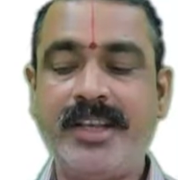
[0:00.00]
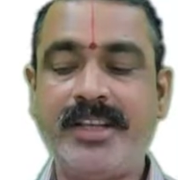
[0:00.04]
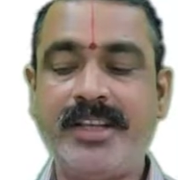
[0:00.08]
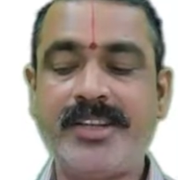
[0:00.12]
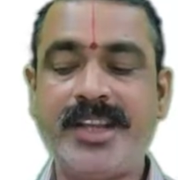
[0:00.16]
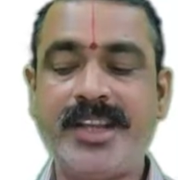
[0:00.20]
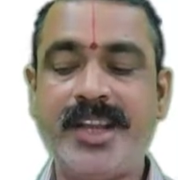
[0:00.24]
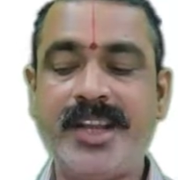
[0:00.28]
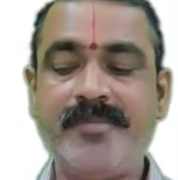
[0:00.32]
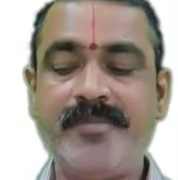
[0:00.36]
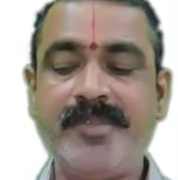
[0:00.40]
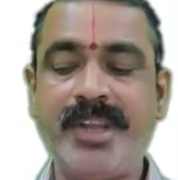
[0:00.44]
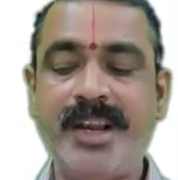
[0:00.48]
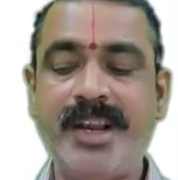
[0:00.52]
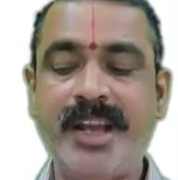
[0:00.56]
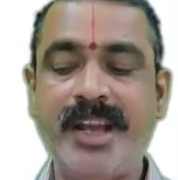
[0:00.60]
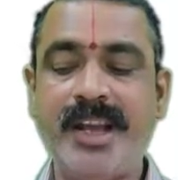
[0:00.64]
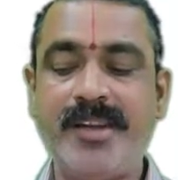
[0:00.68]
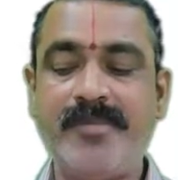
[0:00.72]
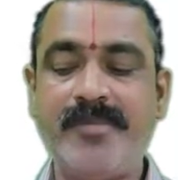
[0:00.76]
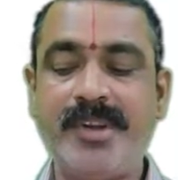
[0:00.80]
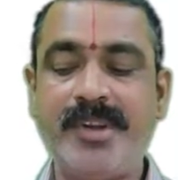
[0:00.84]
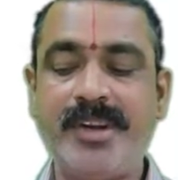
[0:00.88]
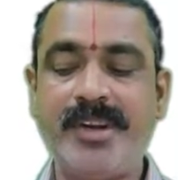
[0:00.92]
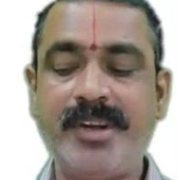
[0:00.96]
escape the
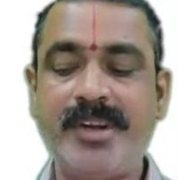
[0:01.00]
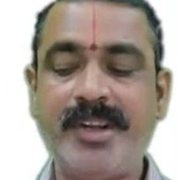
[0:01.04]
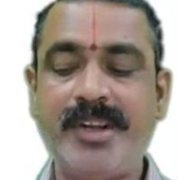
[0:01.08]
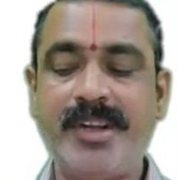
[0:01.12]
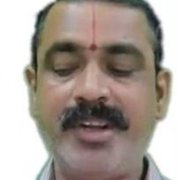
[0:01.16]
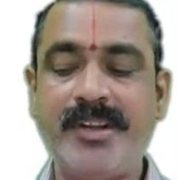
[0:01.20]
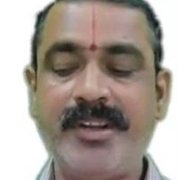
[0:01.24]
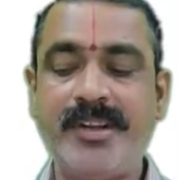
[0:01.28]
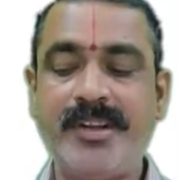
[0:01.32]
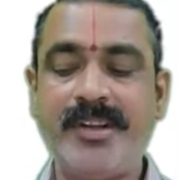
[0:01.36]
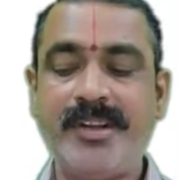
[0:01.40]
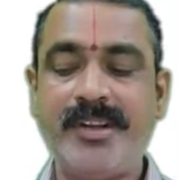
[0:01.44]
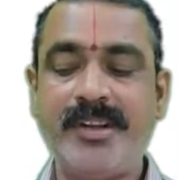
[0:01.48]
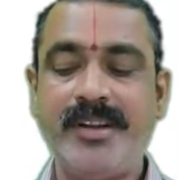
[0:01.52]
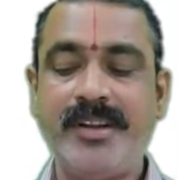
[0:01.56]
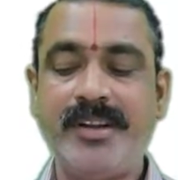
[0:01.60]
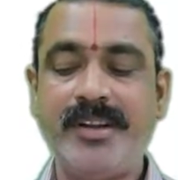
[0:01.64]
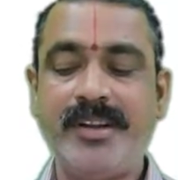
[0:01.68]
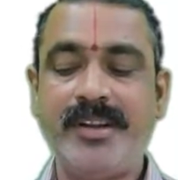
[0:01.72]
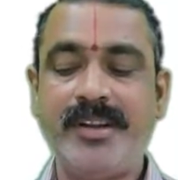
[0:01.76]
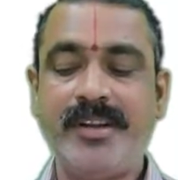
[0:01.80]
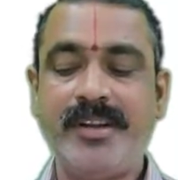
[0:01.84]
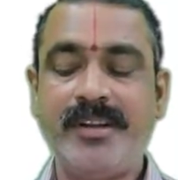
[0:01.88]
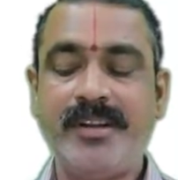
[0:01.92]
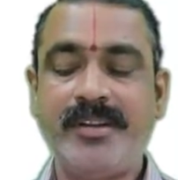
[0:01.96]
liability
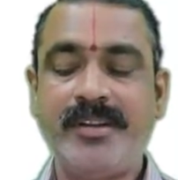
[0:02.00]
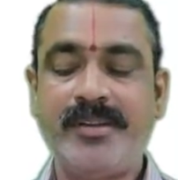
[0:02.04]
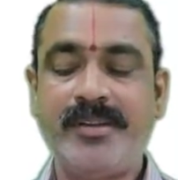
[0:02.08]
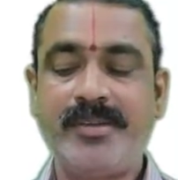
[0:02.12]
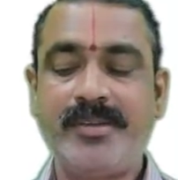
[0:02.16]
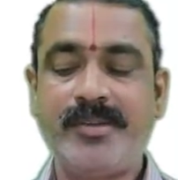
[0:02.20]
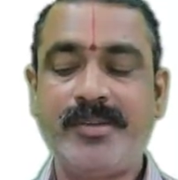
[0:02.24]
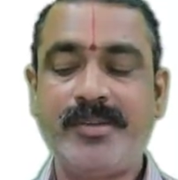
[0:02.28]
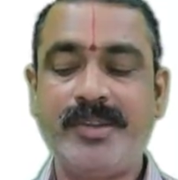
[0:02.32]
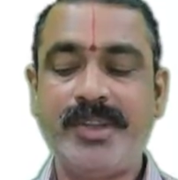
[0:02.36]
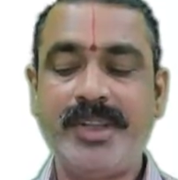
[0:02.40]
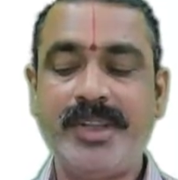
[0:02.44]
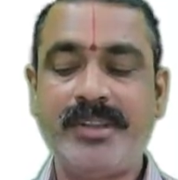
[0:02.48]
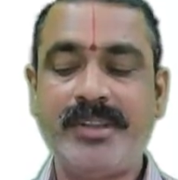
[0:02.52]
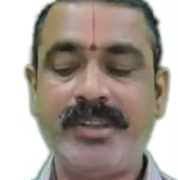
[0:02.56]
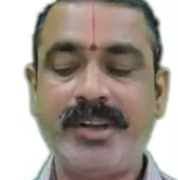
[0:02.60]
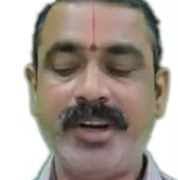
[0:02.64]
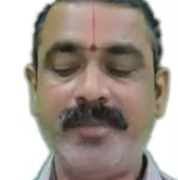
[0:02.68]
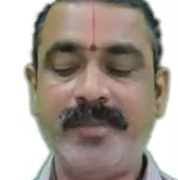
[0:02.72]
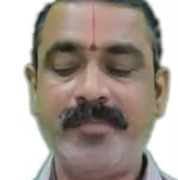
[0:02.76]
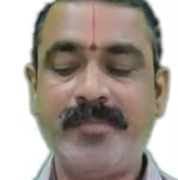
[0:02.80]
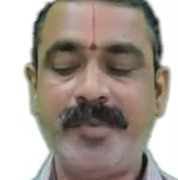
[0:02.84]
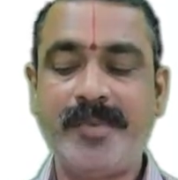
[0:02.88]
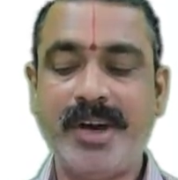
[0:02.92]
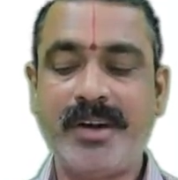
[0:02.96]
to the
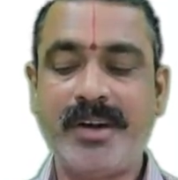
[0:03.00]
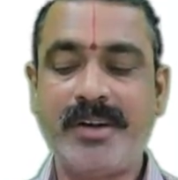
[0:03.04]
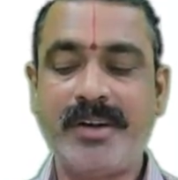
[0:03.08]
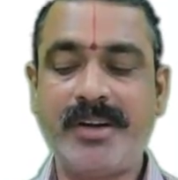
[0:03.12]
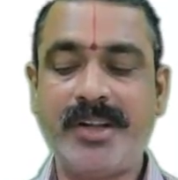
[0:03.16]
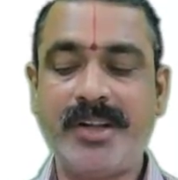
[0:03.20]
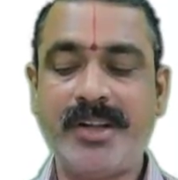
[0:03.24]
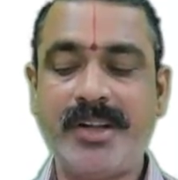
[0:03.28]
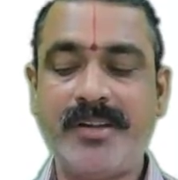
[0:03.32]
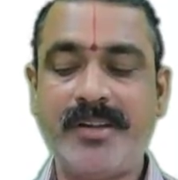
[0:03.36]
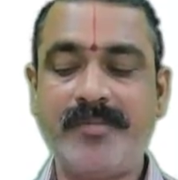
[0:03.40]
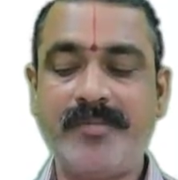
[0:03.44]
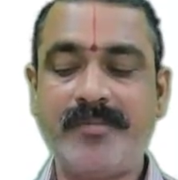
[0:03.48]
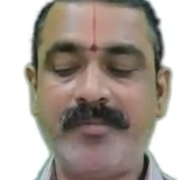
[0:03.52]
third party